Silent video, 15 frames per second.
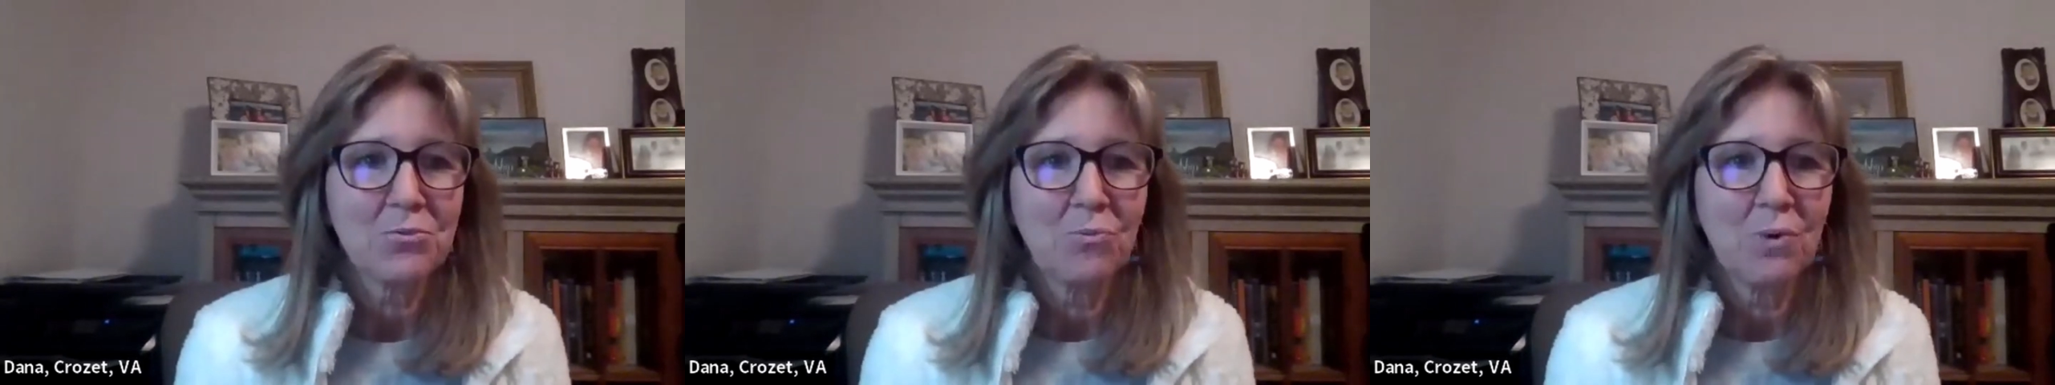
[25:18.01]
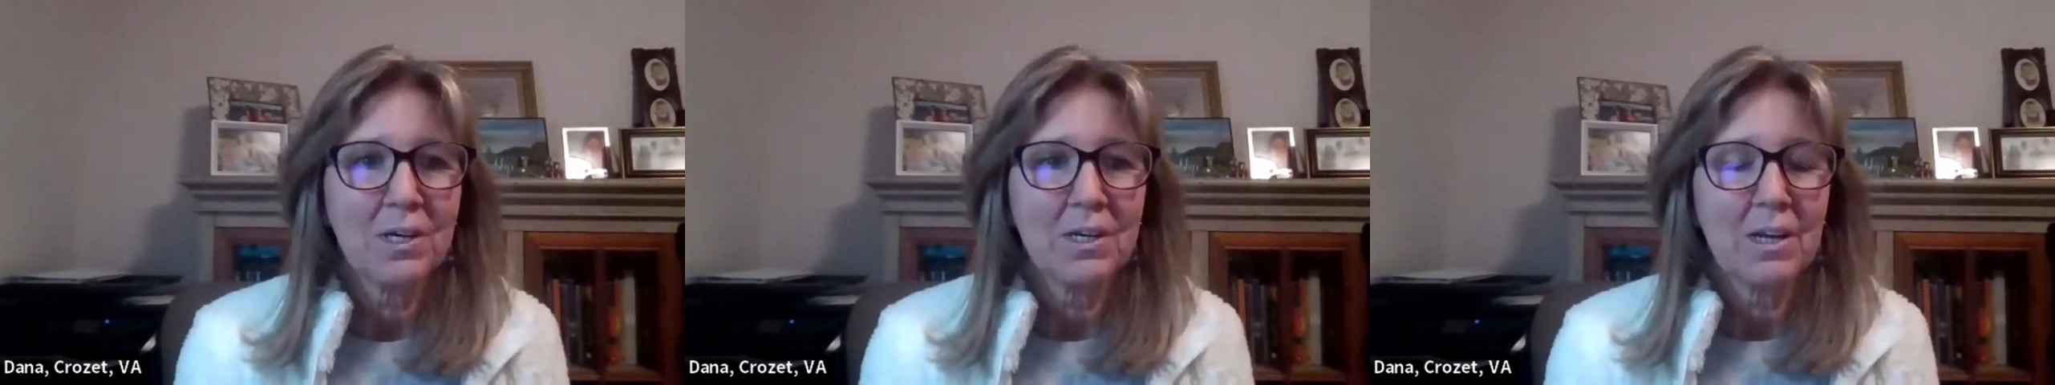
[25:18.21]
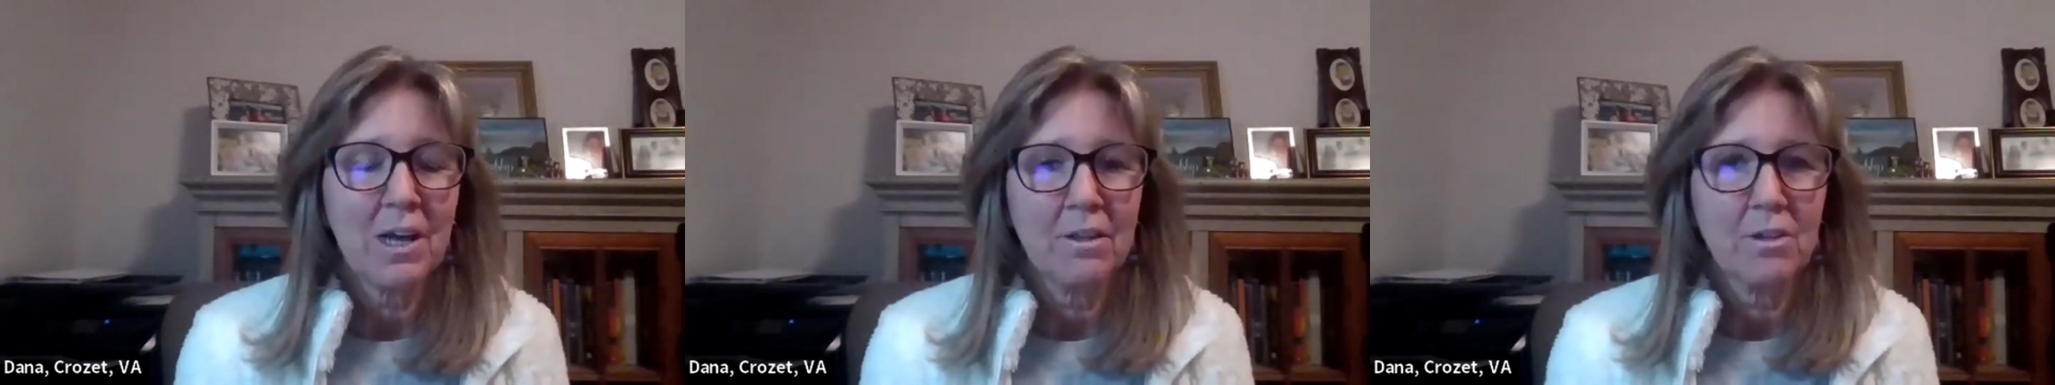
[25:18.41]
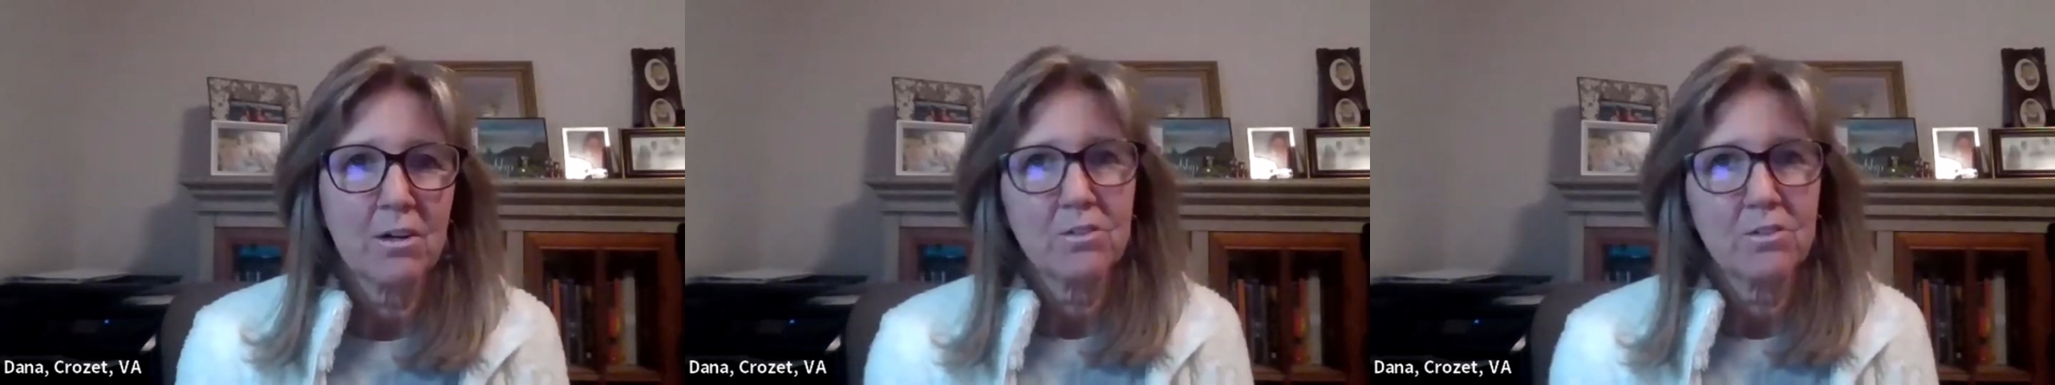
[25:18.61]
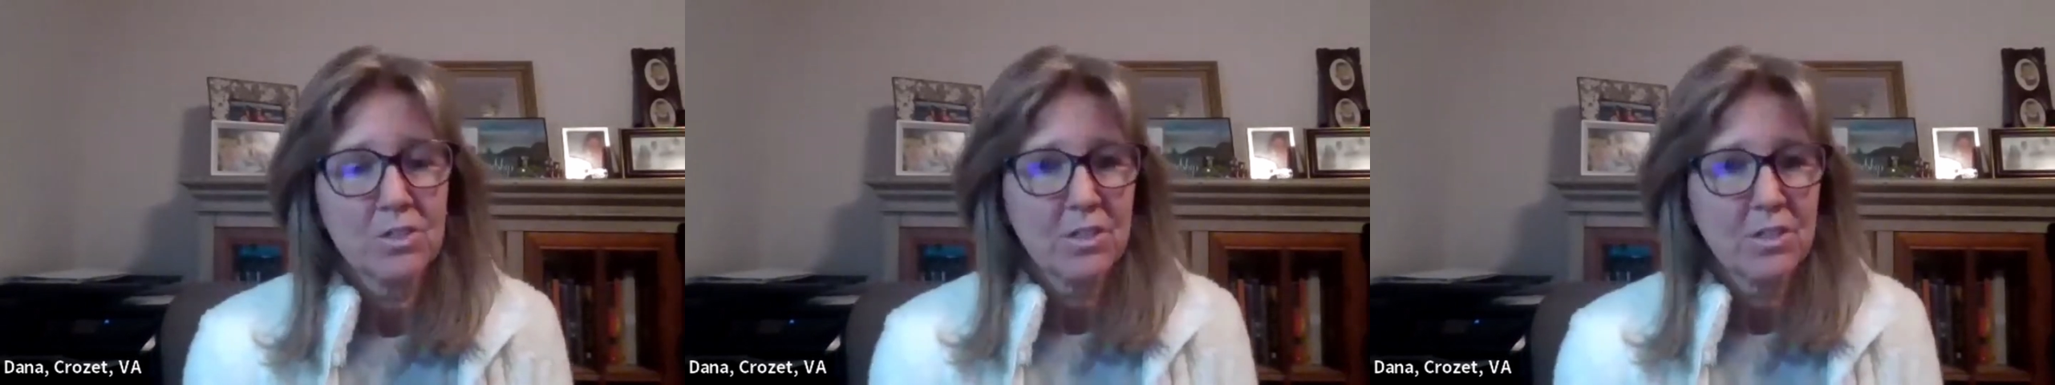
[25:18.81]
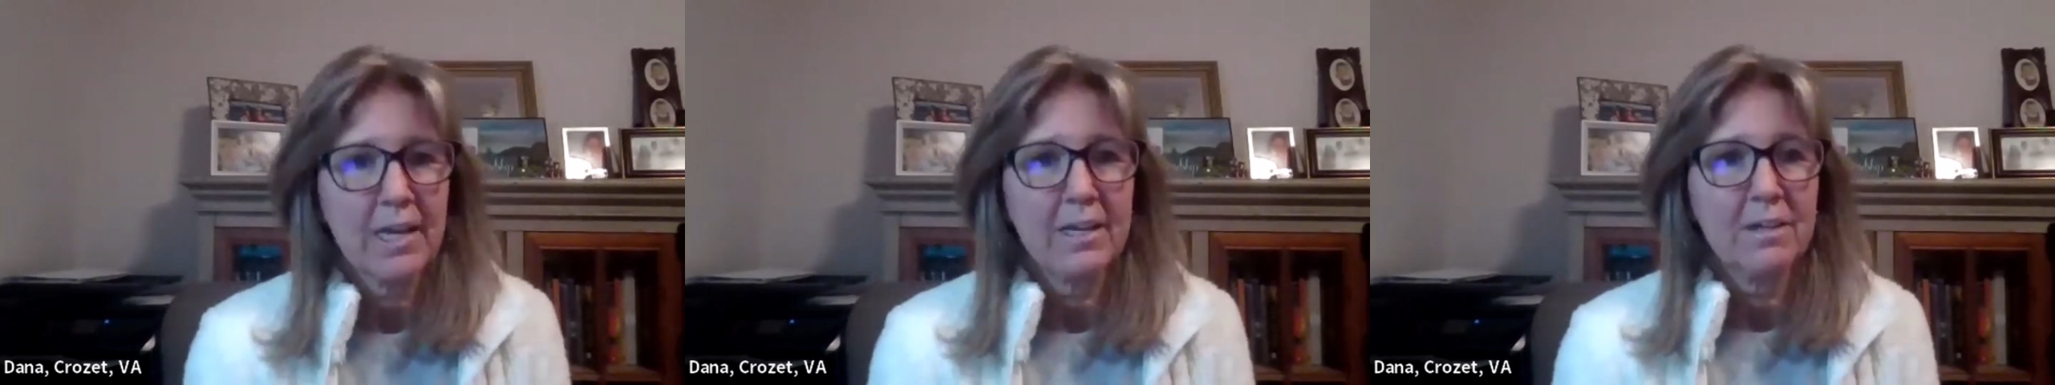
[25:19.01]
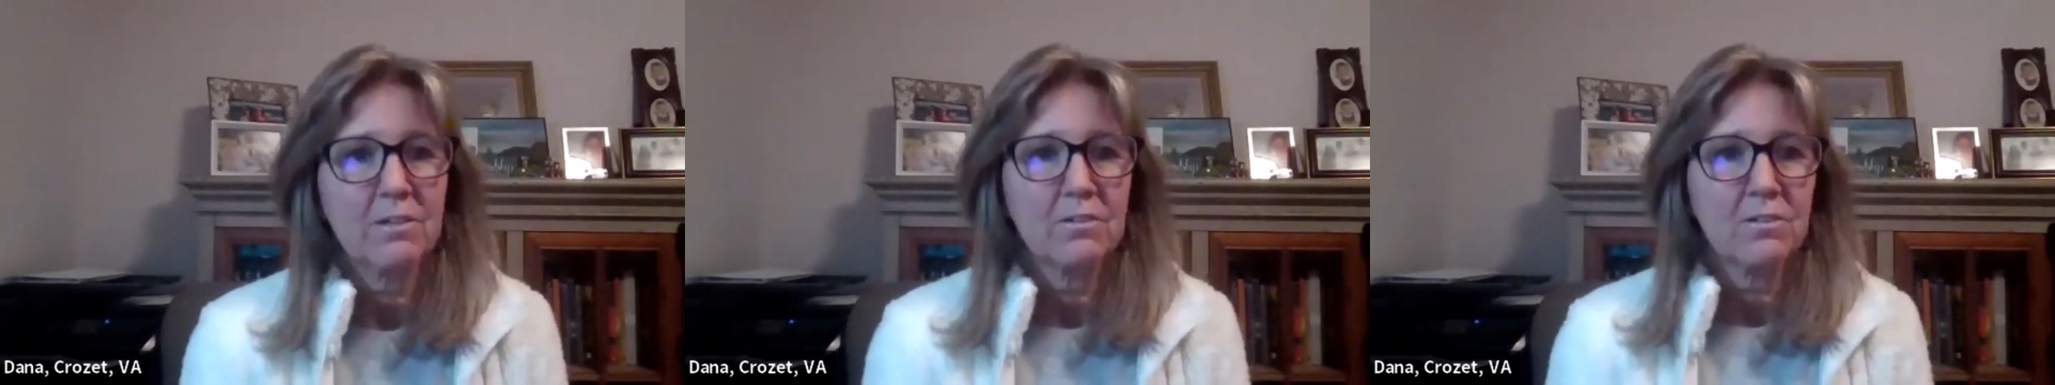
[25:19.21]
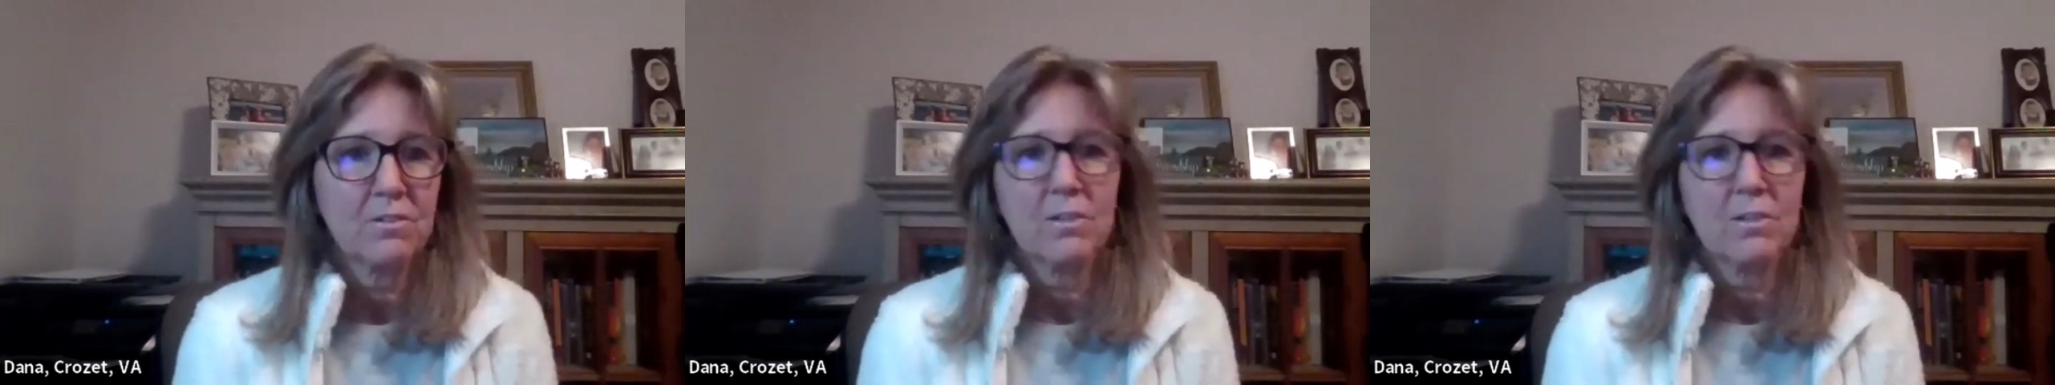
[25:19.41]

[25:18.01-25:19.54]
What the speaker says: to one another, just like